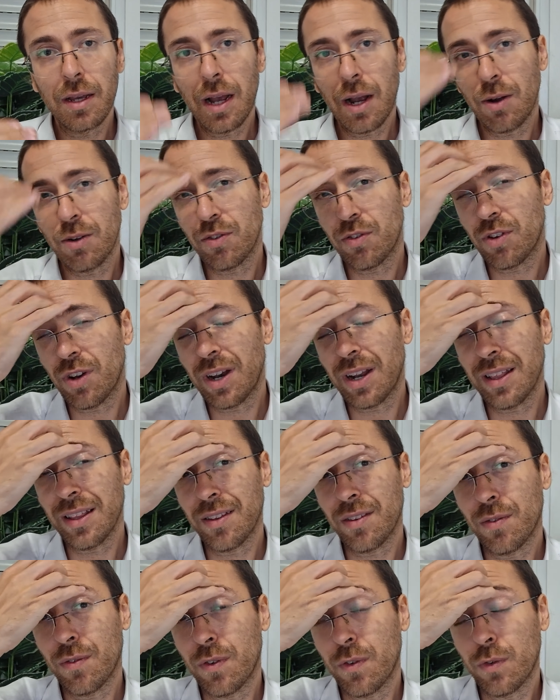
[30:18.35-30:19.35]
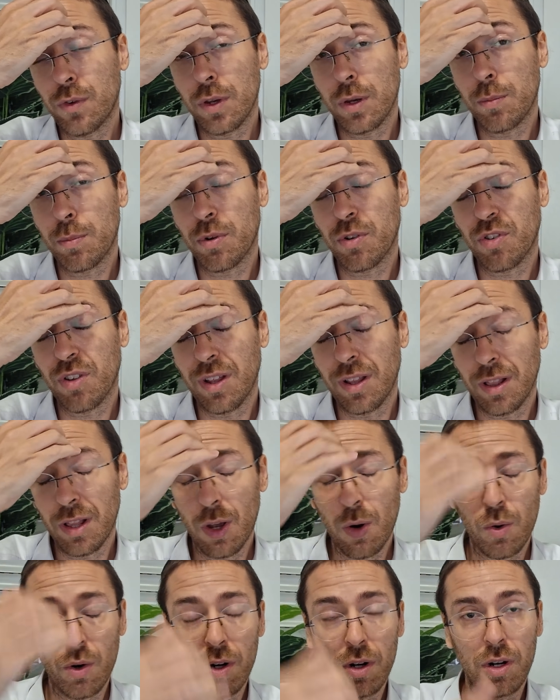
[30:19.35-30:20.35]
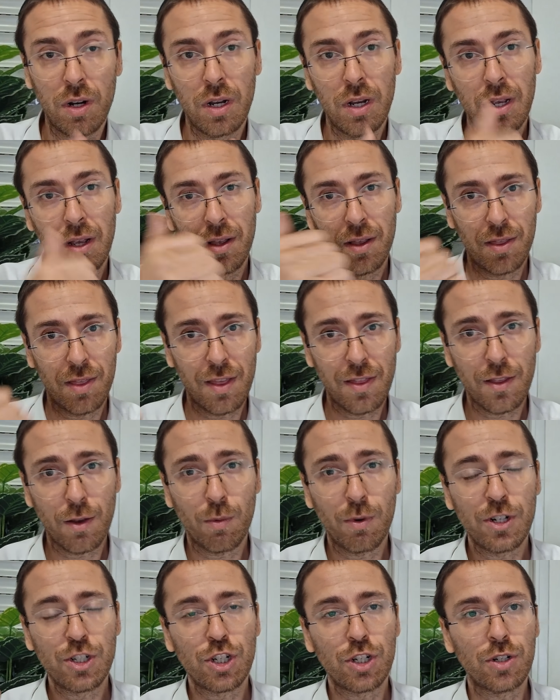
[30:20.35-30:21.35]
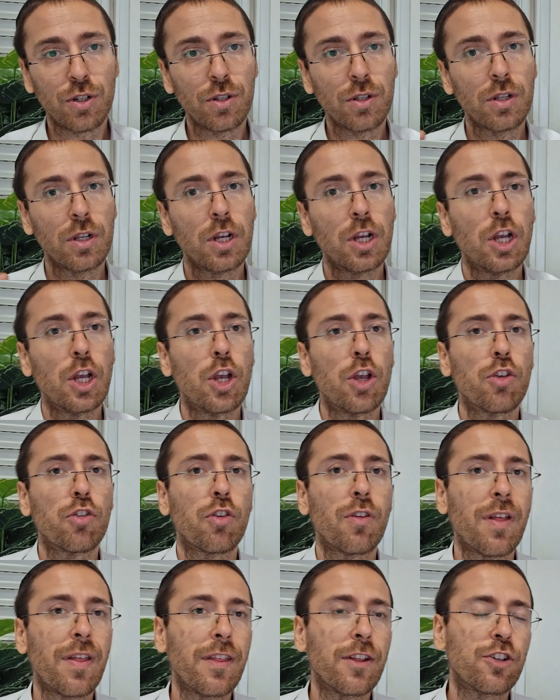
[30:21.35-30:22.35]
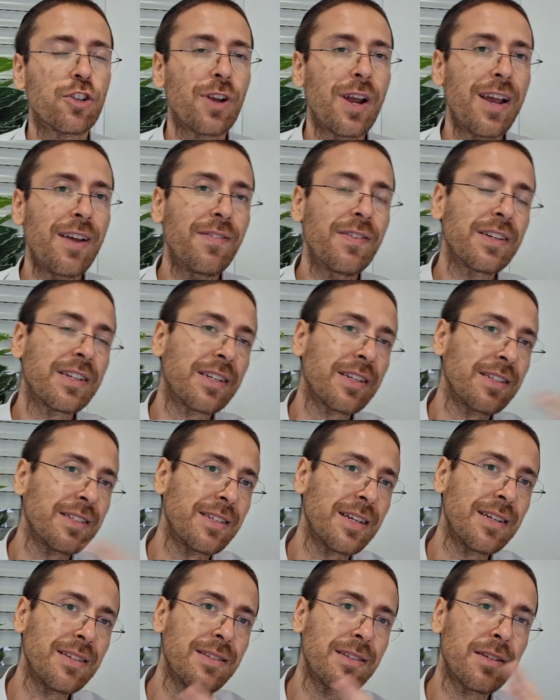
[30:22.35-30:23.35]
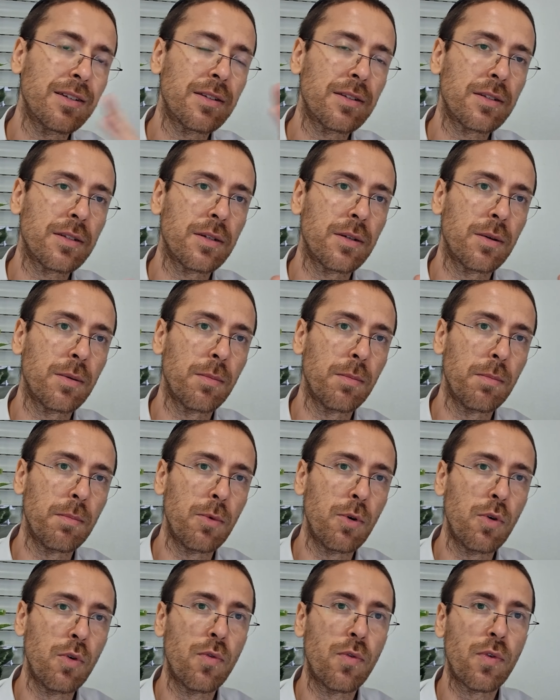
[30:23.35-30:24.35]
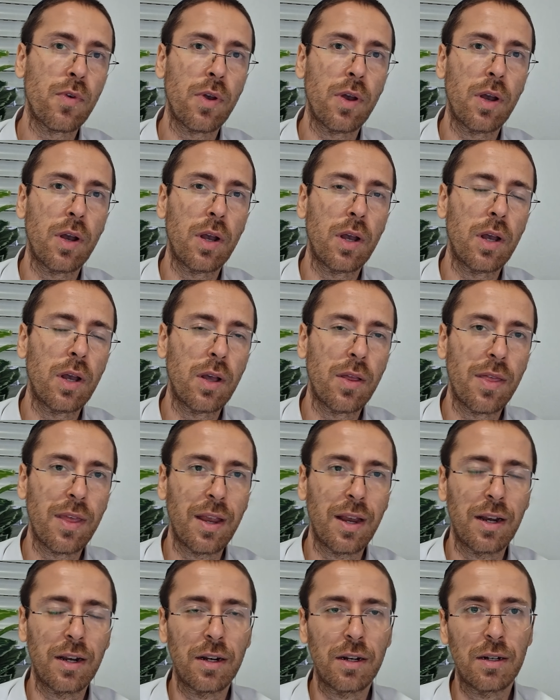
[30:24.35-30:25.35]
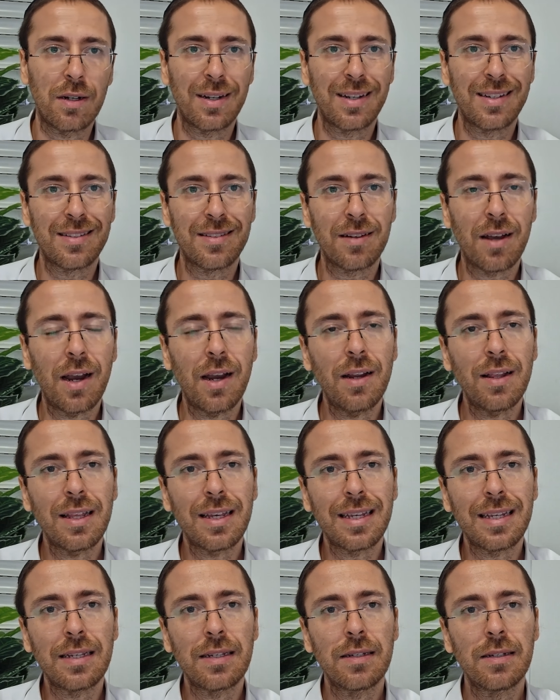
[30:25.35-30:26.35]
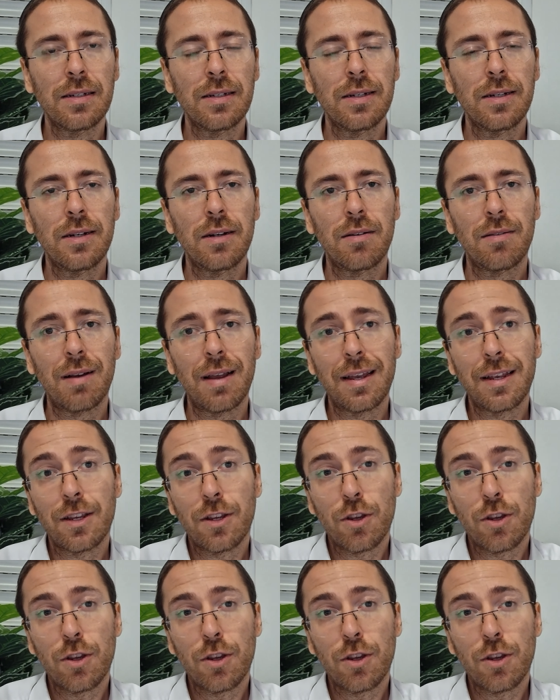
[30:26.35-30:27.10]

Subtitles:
I would start at least 15% lower than the original so that the traffic doesn't move there entirely, right?